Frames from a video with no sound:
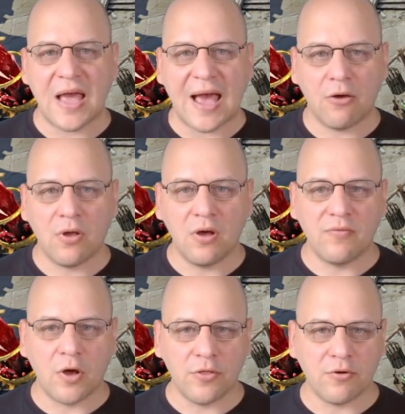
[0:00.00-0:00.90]
out of
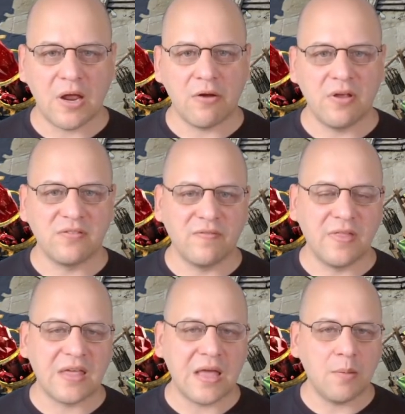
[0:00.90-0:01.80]
other areas of the
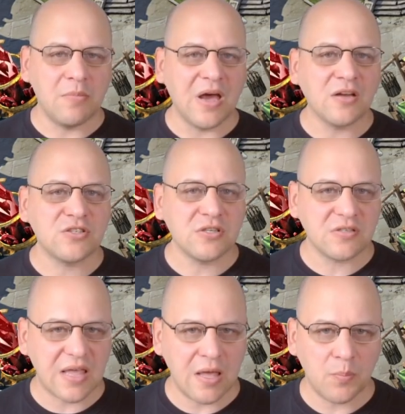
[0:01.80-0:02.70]
game, not just
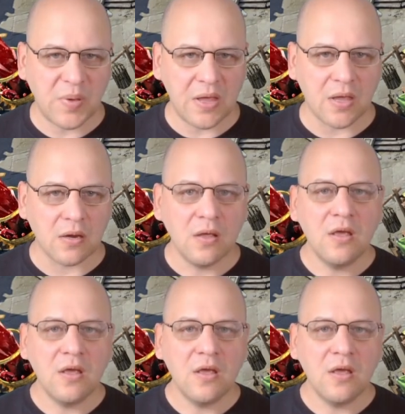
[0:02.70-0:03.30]
campaign.